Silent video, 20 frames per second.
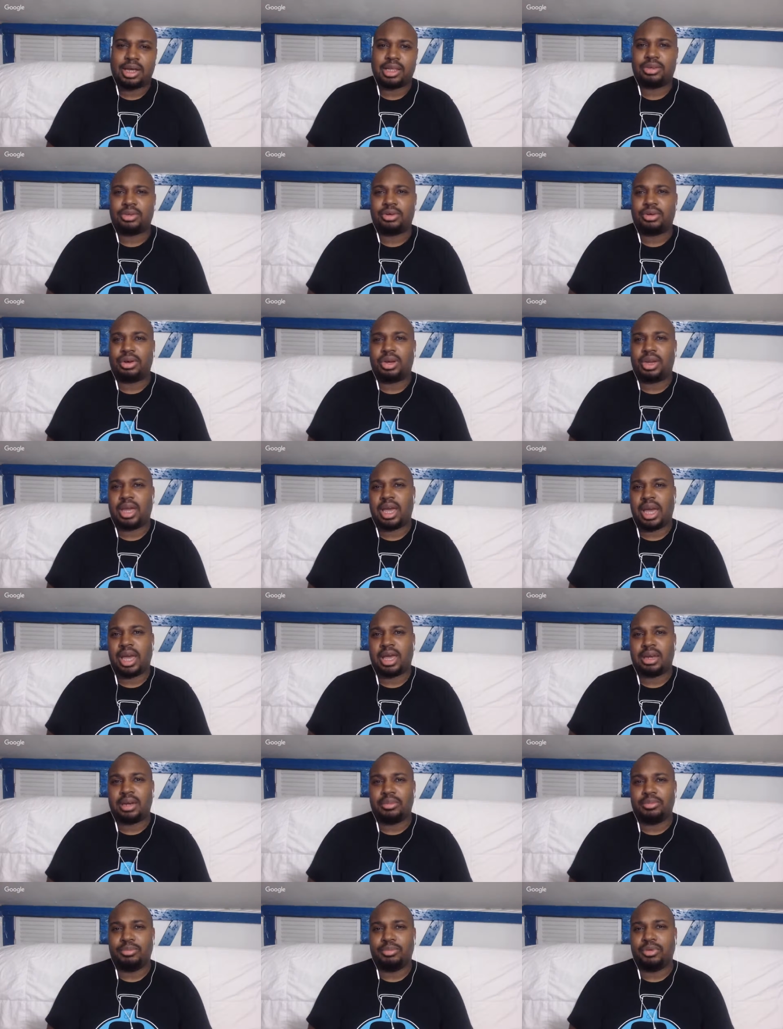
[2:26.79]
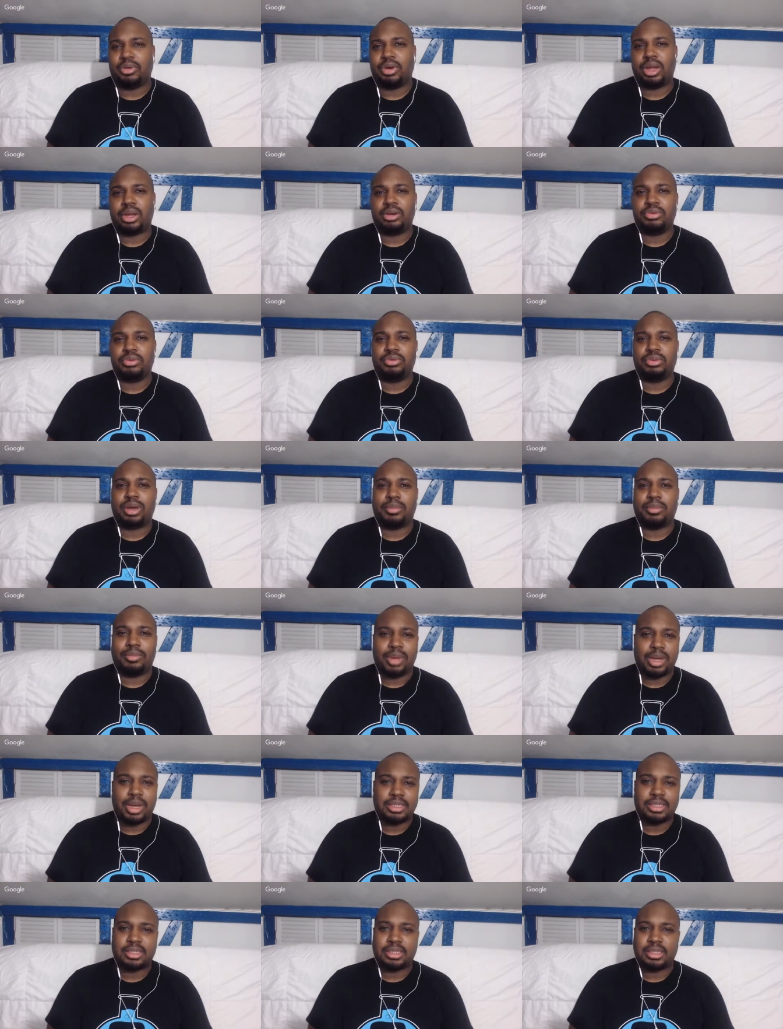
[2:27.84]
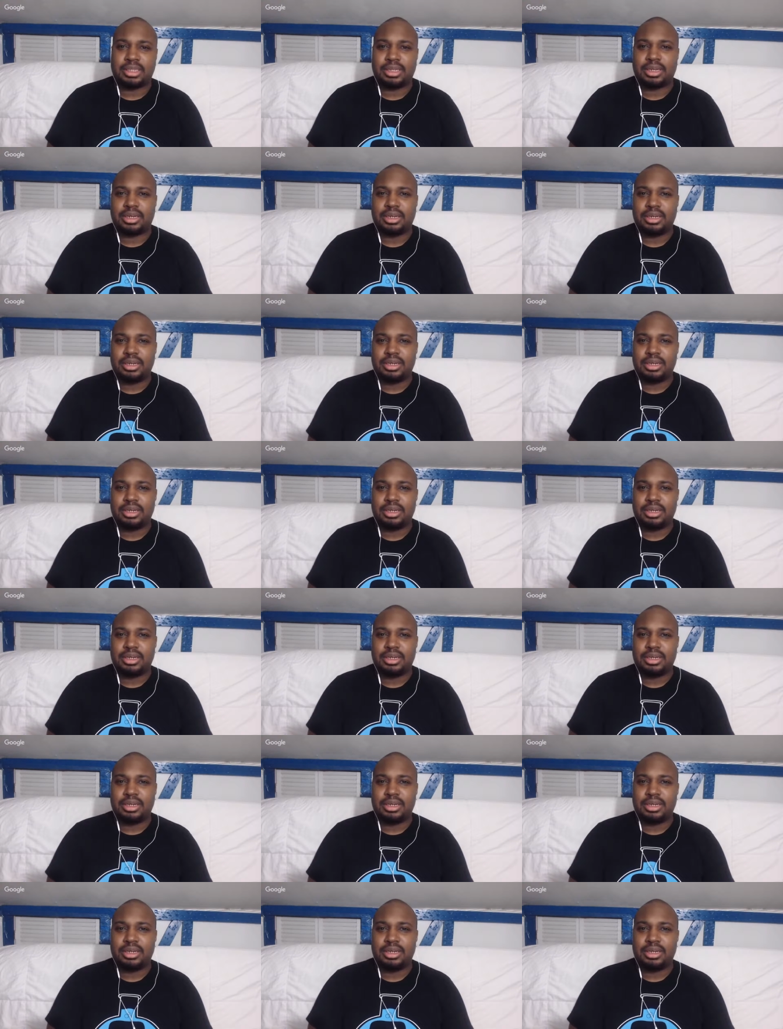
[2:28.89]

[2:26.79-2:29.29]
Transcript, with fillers: I thought it added a brand new dimension